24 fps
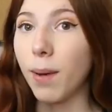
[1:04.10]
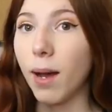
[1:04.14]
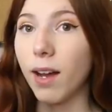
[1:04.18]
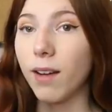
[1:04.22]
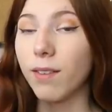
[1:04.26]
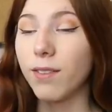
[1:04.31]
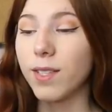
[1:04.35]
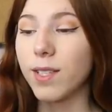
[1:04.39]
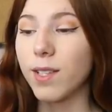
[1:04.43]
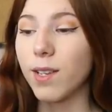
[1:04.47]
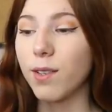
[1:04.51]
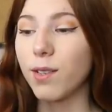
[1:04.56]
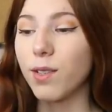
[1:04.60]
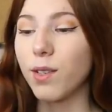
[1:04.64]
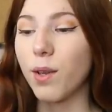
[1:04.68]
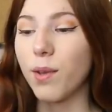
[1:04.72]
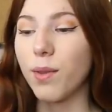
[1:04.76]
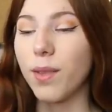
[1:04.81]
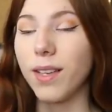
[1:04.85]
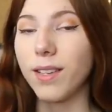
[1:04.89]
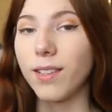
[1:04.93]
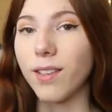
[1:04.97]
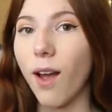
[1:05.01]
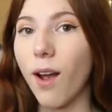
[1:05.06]
Puffs.
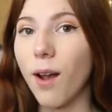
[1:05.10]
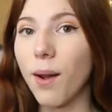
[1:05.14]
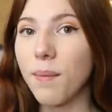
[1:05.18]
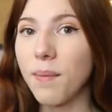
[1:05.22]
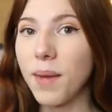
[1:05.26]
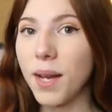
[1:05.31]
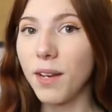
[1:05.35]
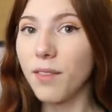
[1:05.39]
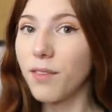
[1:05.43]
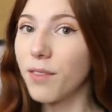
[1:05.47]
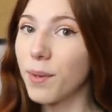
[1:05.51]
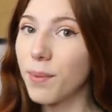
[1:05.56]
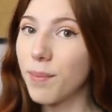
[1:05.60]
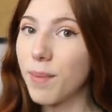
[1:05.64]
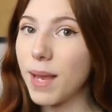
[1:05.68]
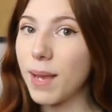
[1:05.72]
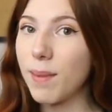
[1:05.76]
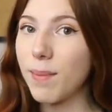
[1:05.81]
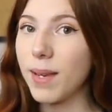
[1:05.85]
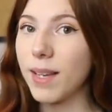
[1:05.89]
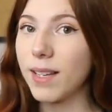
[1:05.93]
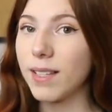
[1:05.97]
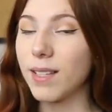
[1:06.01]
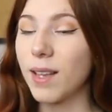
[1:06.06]
So these are made for
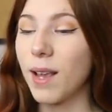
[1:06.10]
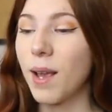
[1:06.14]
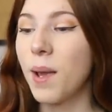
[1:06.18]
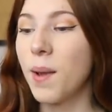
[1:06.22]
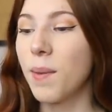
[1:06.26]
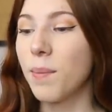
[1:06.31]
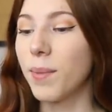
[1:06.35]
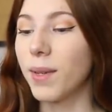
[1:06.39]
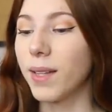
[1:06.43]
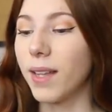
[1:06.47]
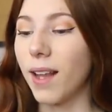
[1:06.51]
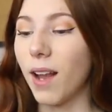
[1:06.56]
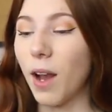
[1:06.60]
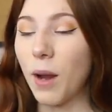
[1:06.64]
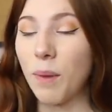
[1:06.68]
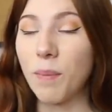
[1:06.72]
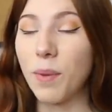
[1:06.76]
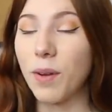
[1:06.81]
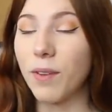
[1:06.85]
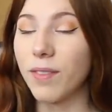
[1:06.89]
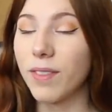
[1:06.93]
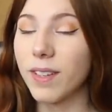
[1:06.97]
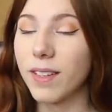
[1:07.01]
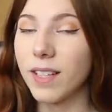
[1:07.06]
babies, but they are
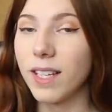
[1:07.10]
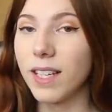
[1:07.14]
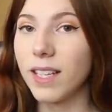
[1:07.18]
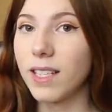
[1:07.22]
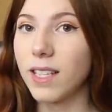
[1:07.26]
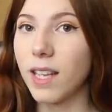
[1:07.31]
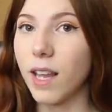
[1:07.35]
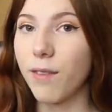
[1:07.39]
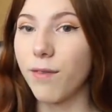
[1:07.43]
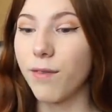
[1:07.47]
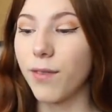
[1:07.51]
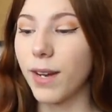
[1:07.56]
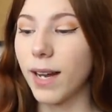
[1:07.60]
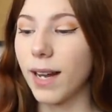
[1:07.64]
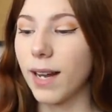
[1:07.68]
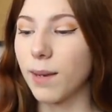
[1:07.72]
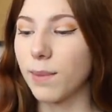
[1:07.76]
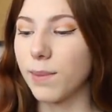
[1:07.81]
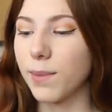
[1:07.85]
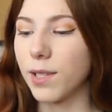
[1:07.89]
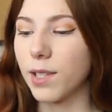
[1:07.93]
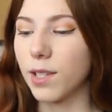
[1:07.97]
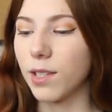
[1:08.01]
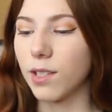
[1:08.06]
perfectly safe for
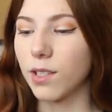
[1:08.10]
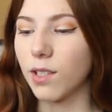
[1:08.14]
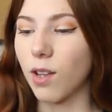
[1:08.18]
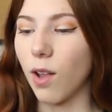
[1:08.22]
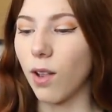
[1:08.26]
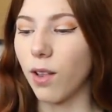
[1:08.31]
hamsters.